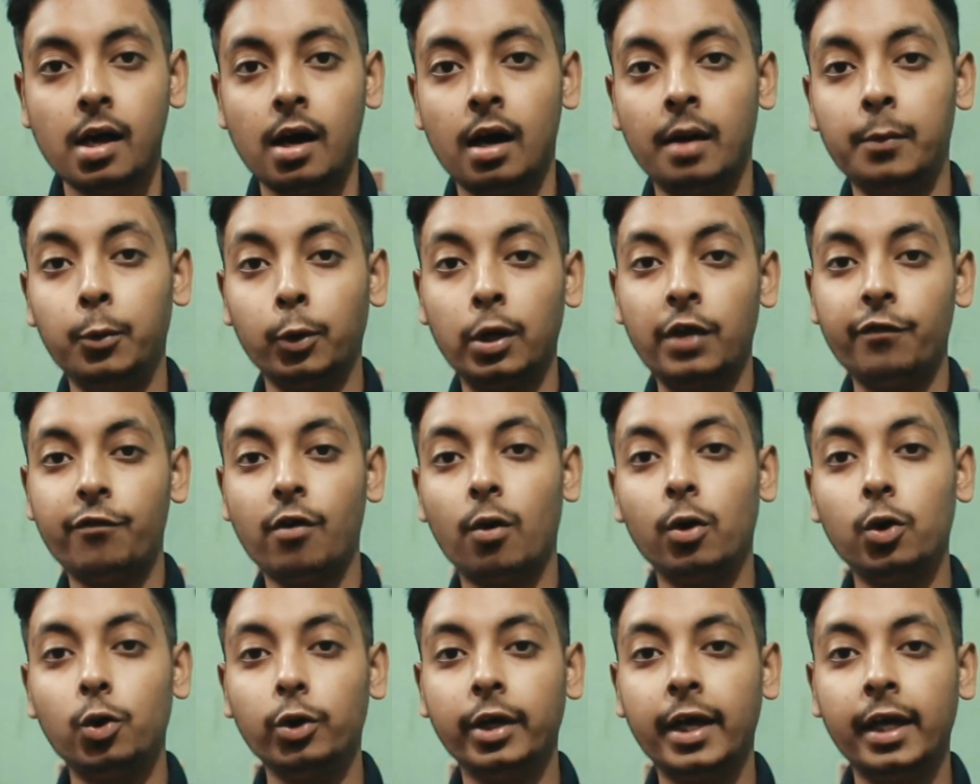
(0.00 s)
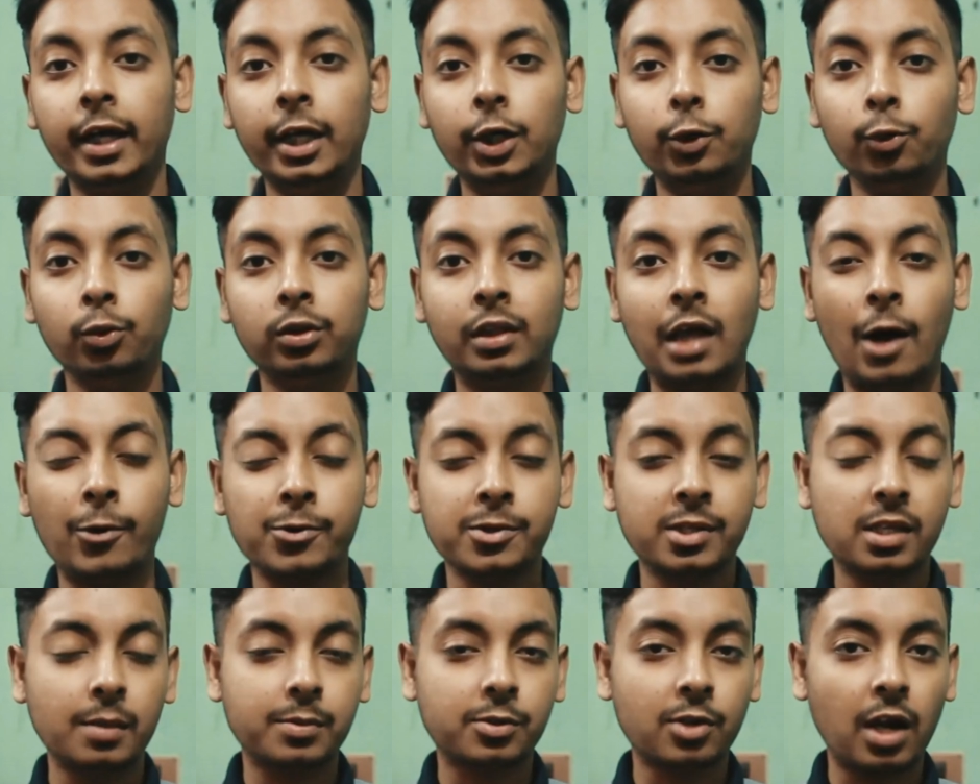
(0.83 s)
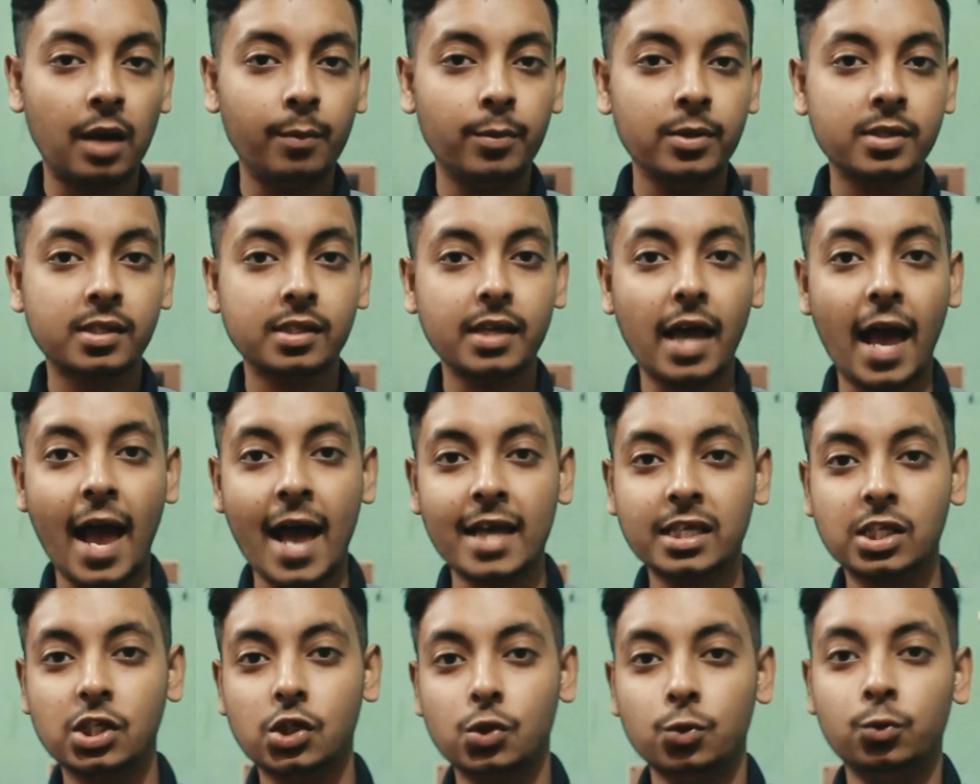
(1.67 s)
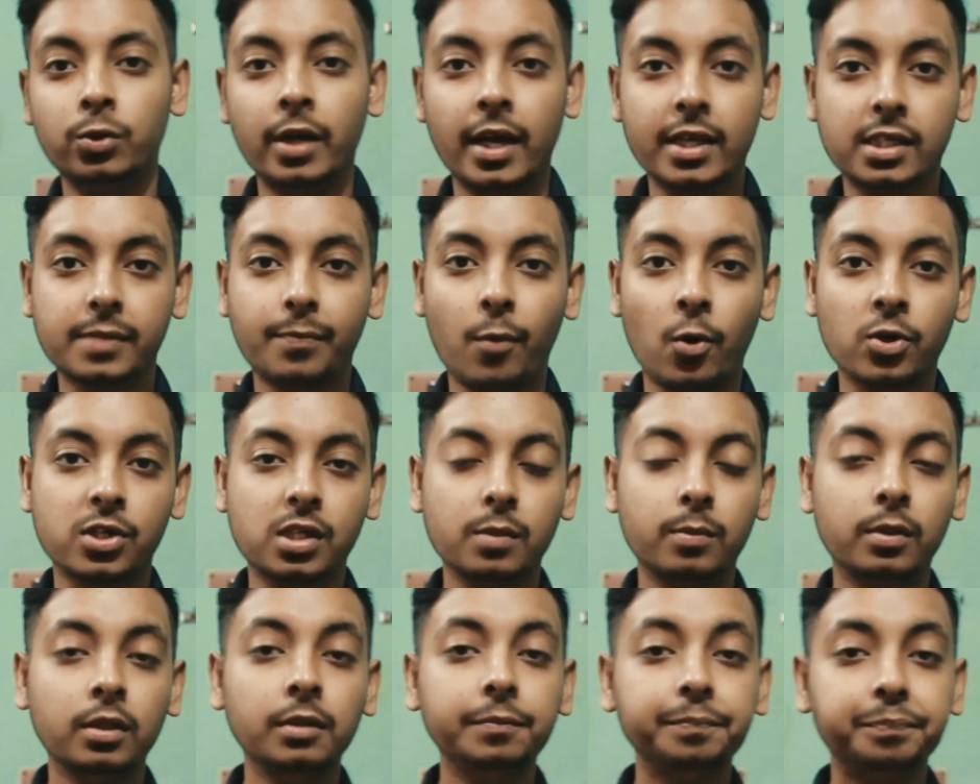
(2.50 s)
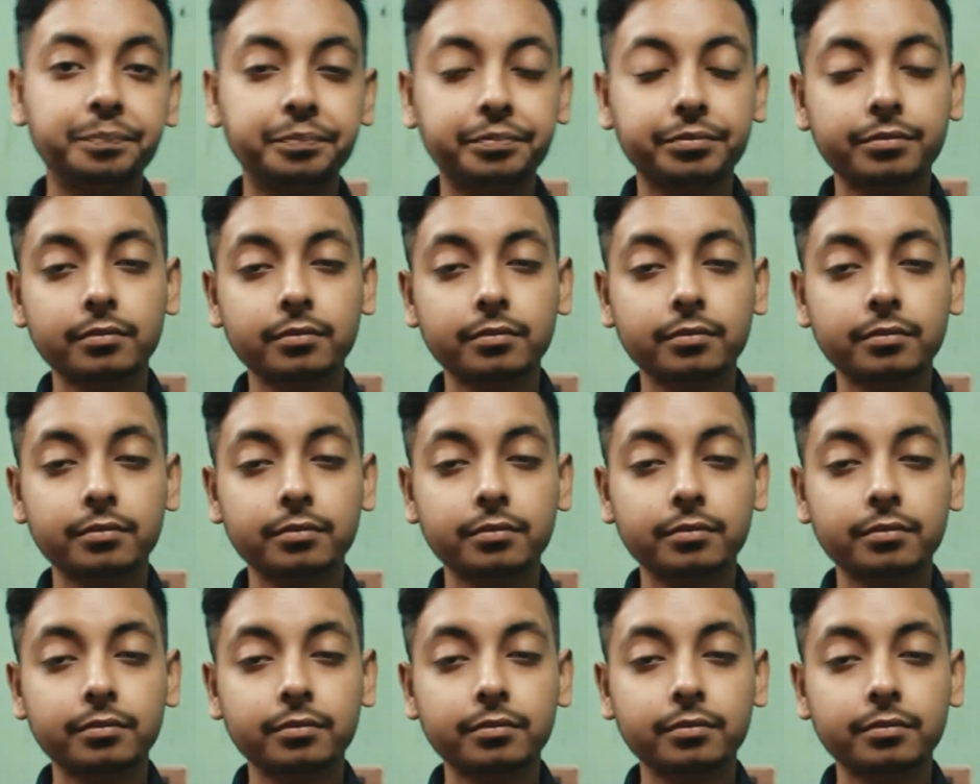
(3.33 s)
I'm looking forward to getting to 1,000 subscribers as soon as possible.